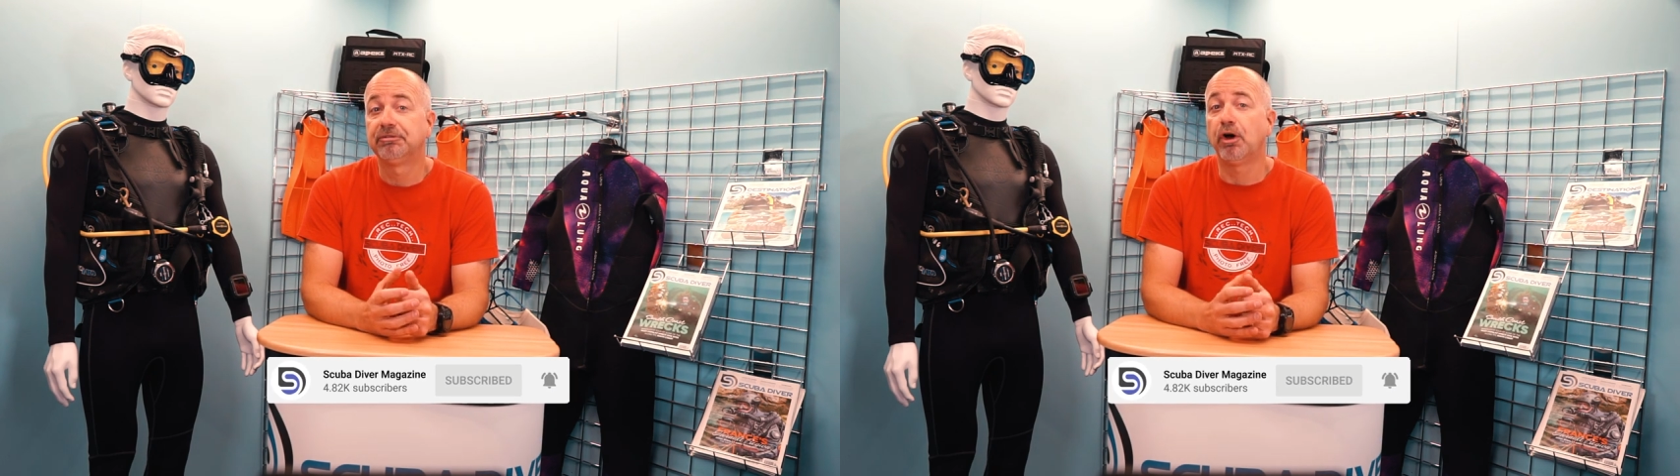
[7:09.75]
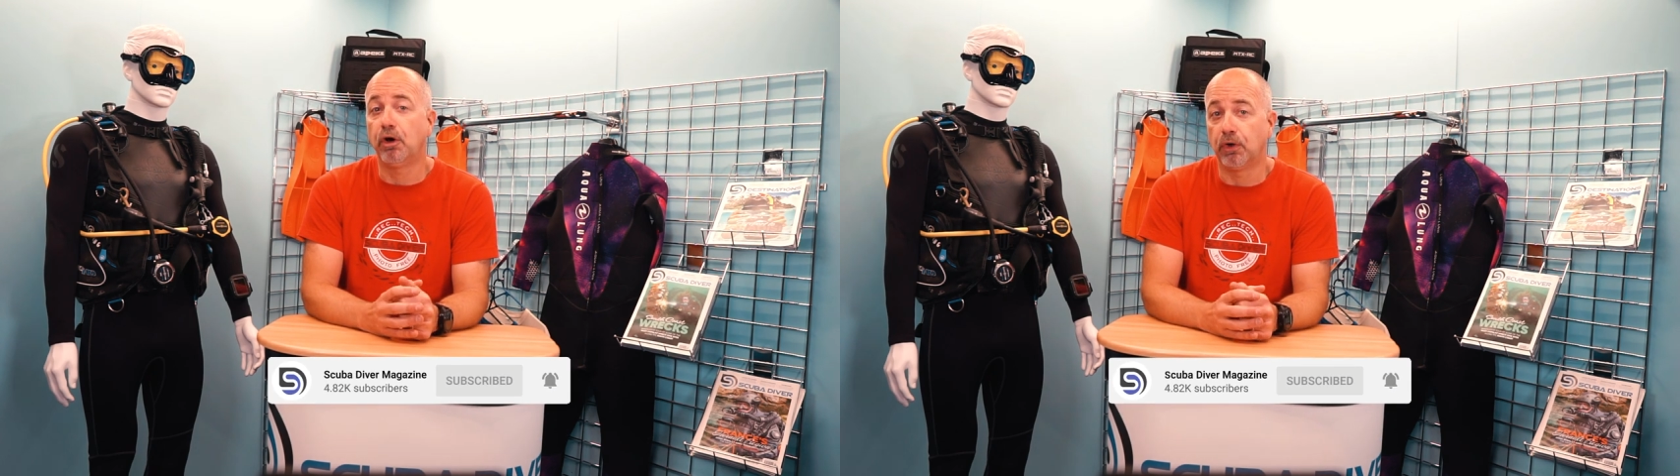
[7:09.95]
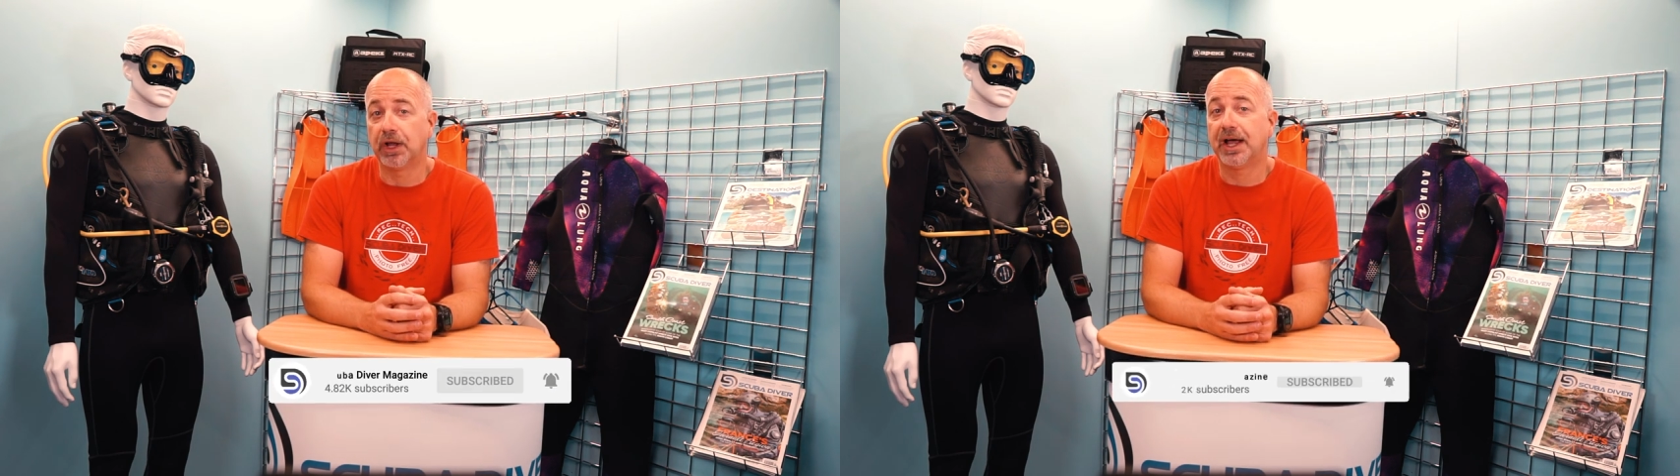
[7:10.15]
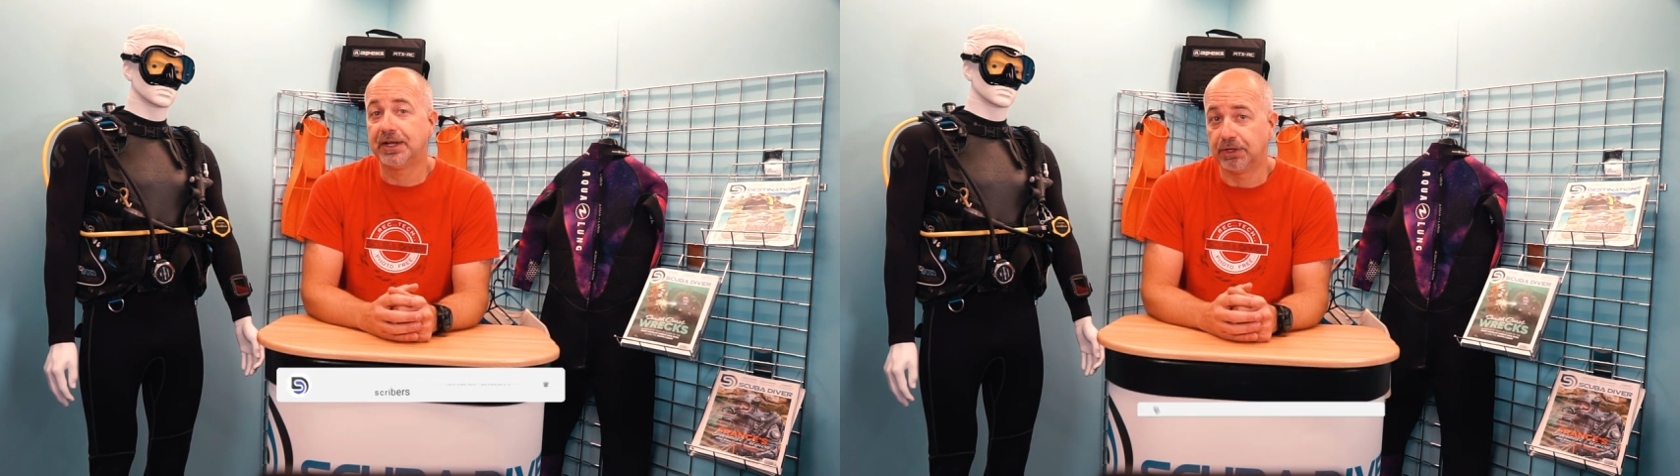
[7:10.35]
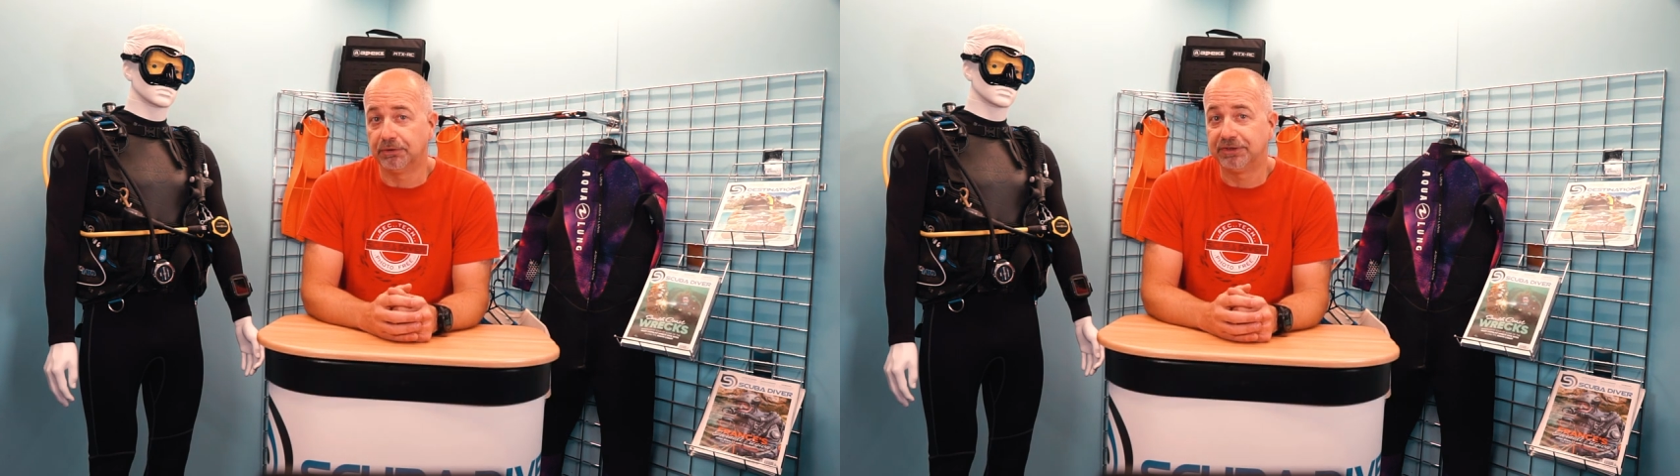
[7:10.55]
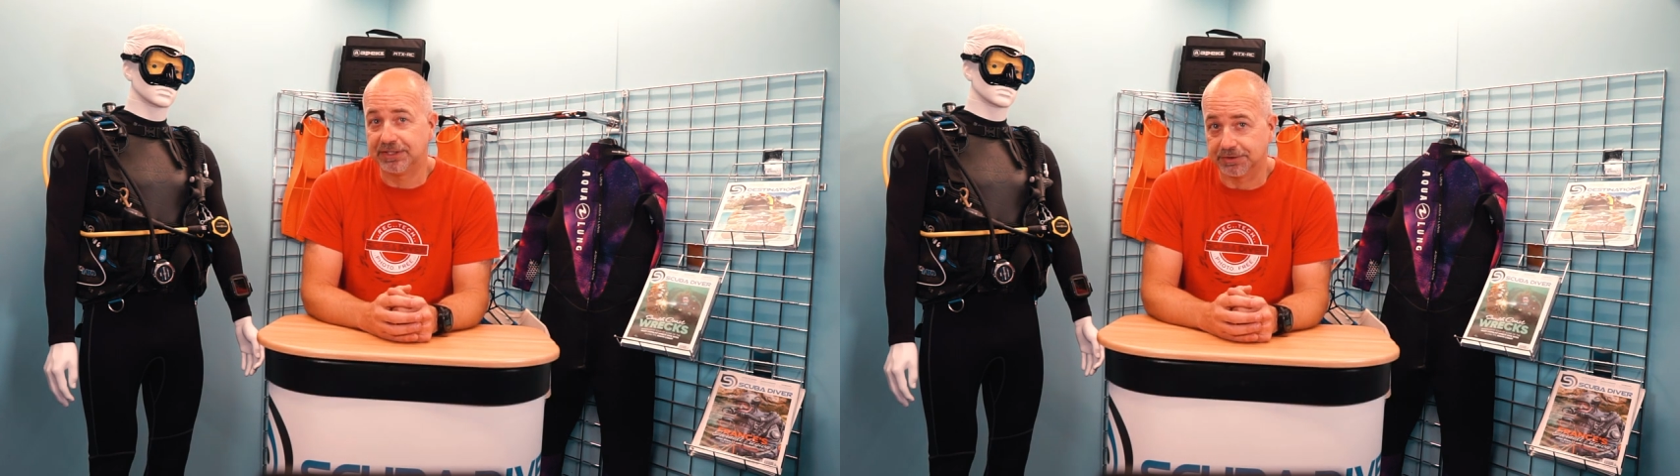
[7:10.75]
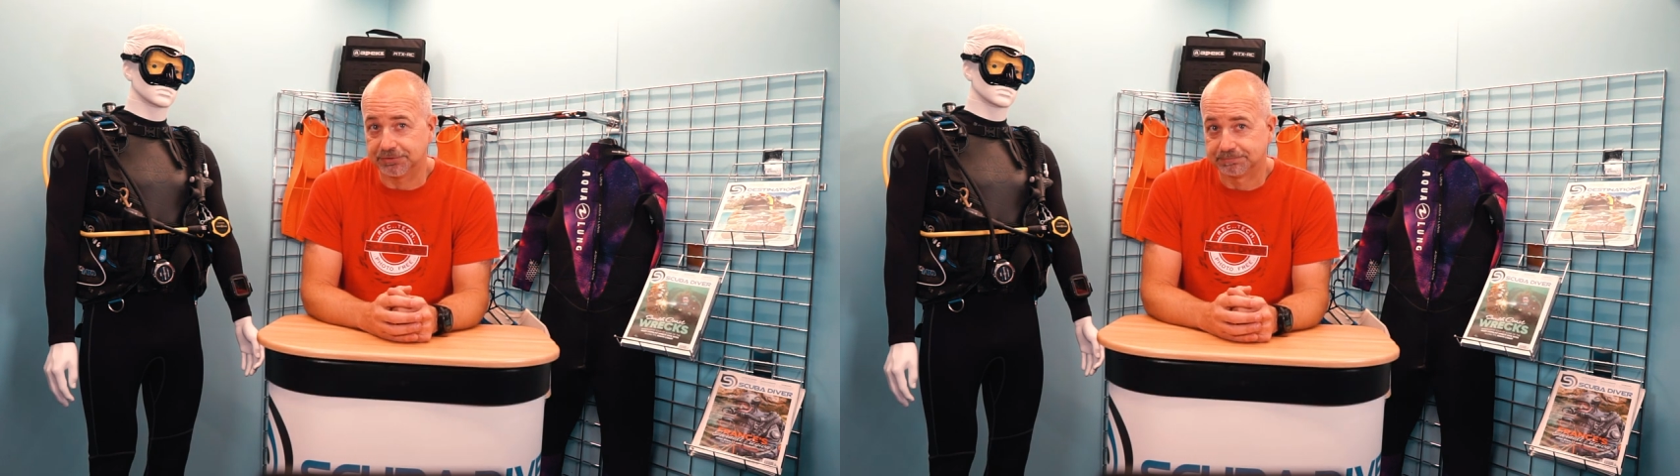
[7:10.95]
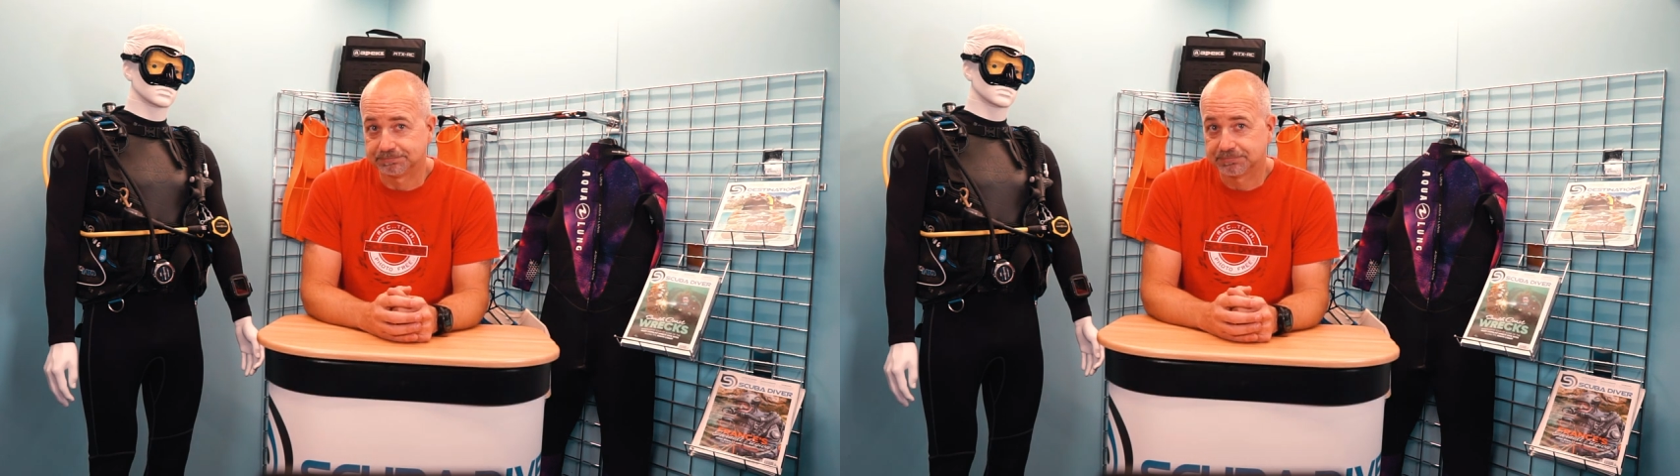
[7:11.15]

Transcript: for all our new videos.